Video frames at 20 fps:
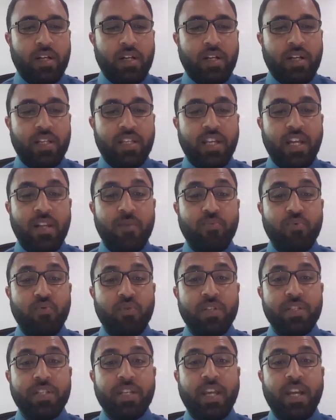Design
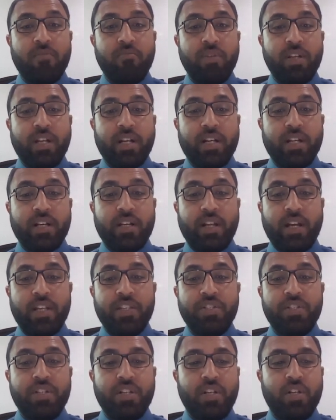approvals can be
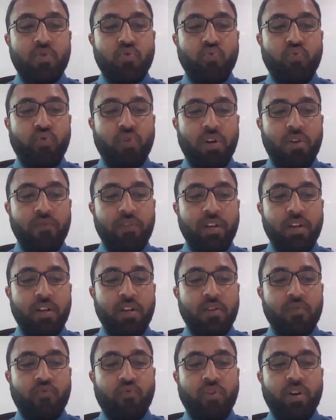categorized into
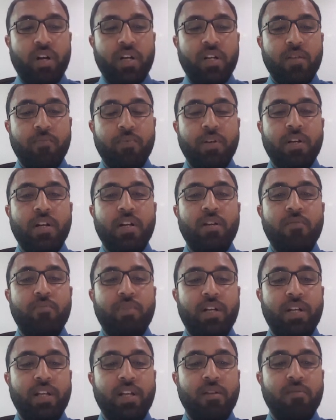following for a typical
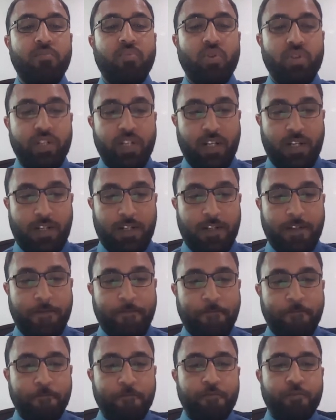building project:
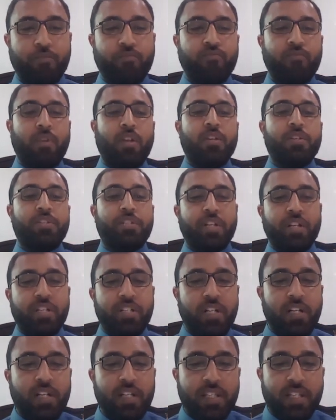
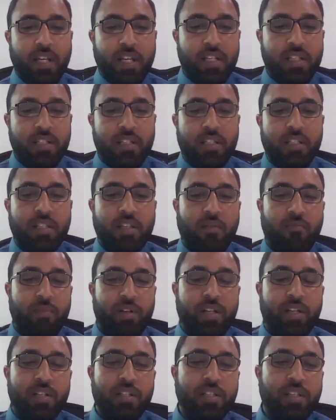structural designs,
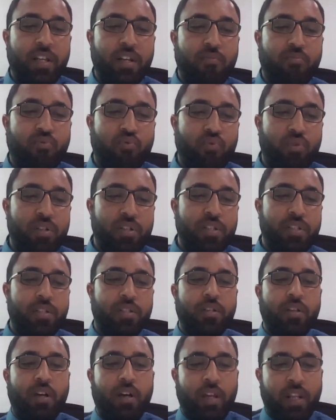submittals and
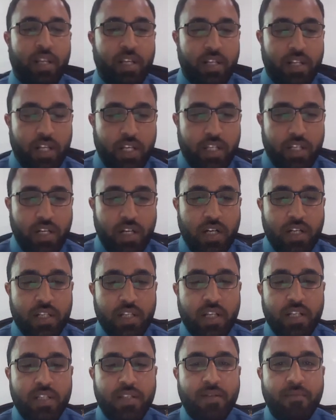approvals; architectural
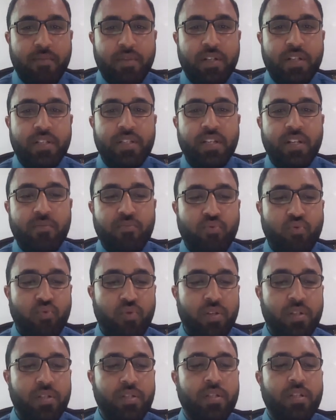designs, submittals and
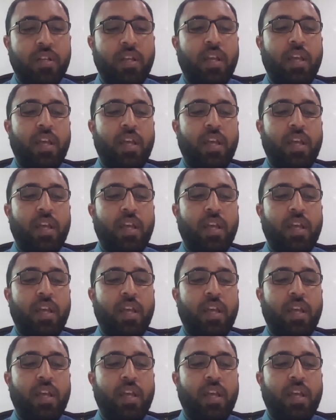approvals;